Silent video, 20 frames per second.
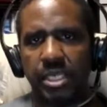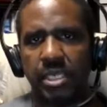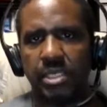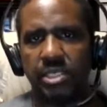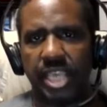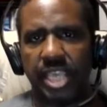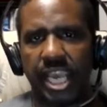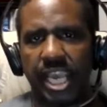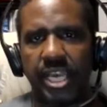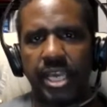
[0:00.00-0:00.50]

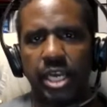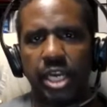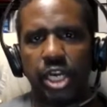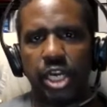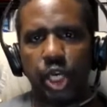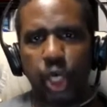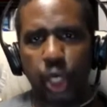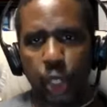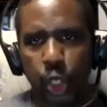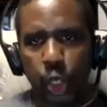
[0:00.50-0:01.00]
Say
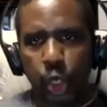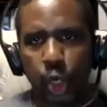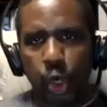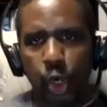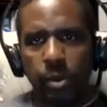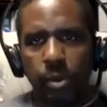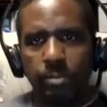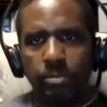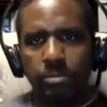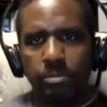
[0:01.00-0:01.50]

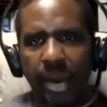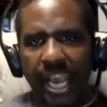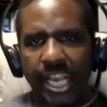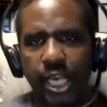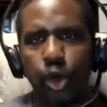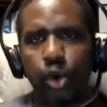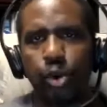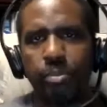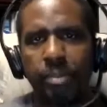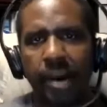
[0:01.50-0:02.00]
girl
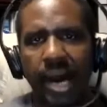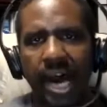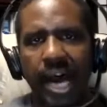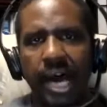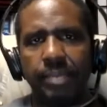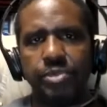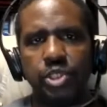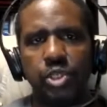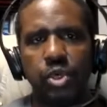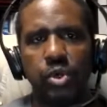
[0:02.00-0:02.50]
Michael Bob.
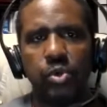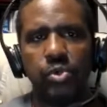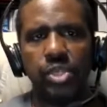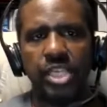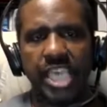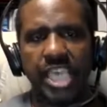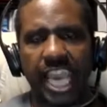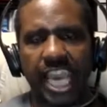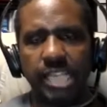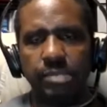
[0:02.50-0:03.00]
So
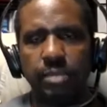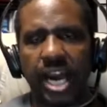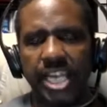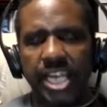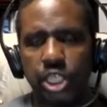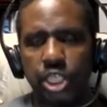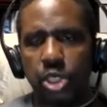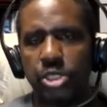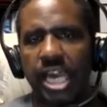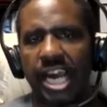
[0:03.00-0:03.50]

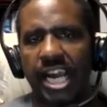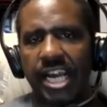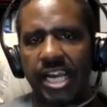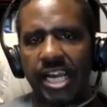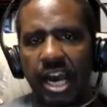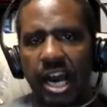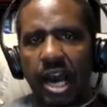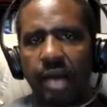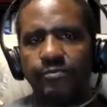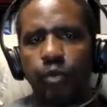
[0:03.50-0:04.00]

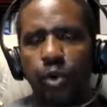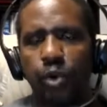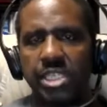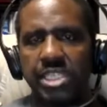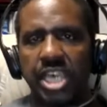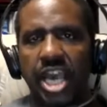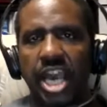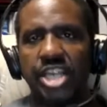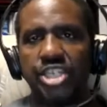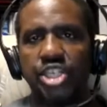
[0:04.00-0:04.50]

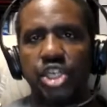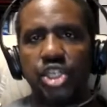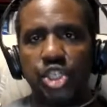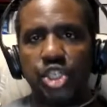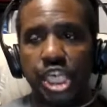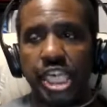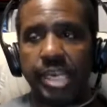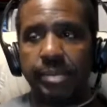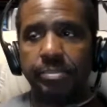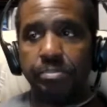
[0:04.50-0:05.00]

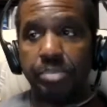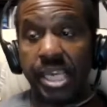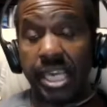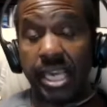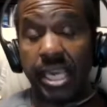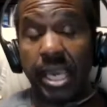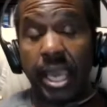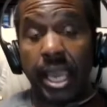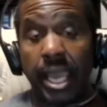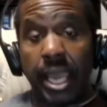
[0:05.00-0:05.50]
gainmindshare.com/GMB.
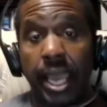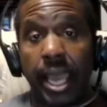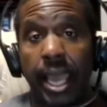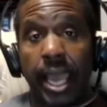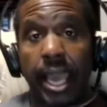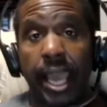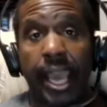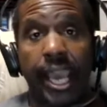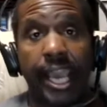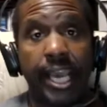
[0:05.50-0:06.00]

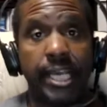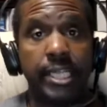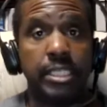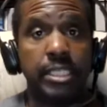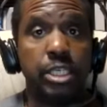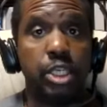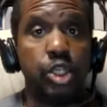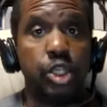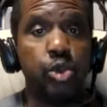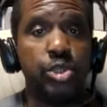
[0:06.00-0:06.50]
And
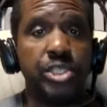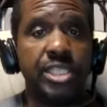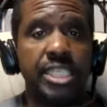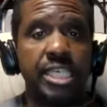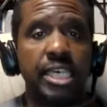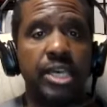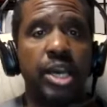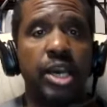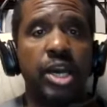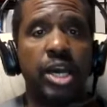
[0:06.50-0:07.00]
you'll
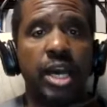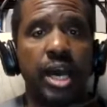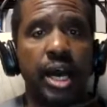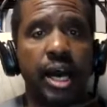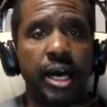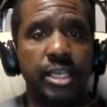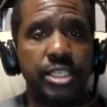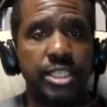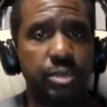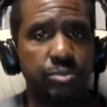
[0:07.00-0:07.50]
see
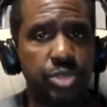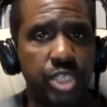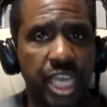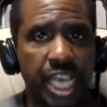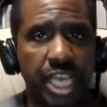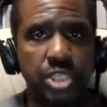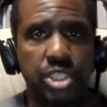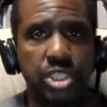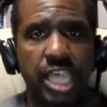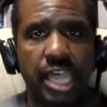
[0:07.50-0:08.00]
some
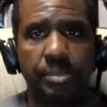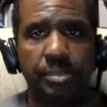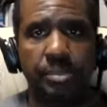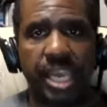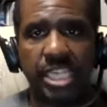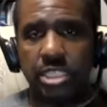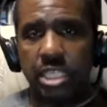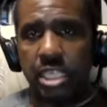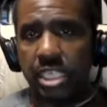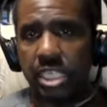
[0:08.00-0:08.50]
changes that I
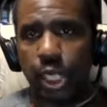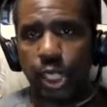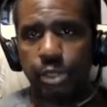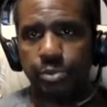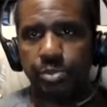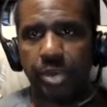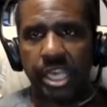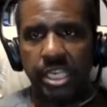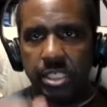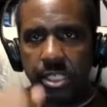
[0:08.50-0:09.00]
made to the sales
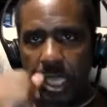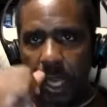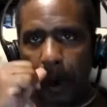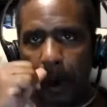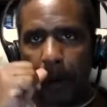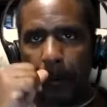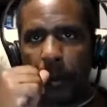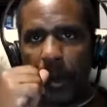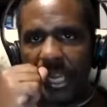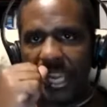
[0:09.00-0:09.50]
page there.
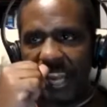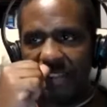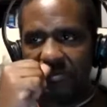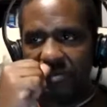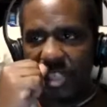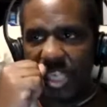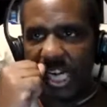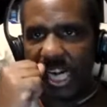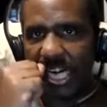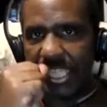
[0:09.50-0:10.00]
And what I've
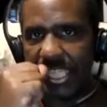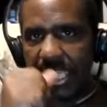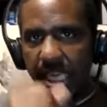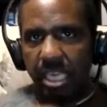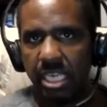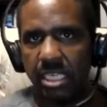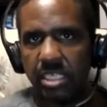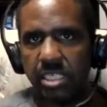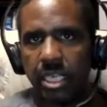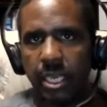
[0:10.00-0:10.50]
done
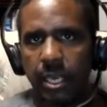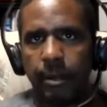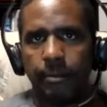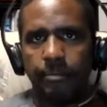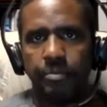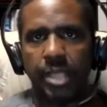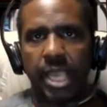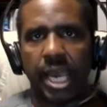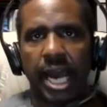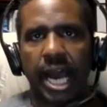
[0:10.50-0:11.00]
is
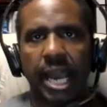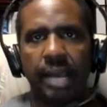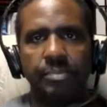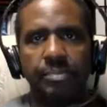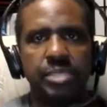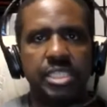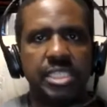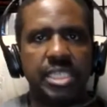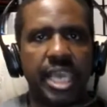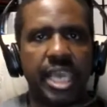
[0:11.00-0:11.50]
I'm
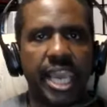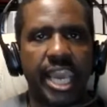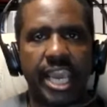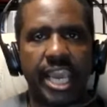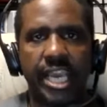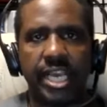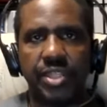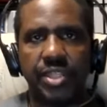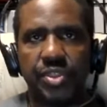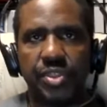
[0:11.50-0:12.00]

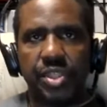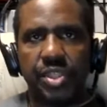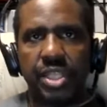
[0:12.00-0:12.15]
telling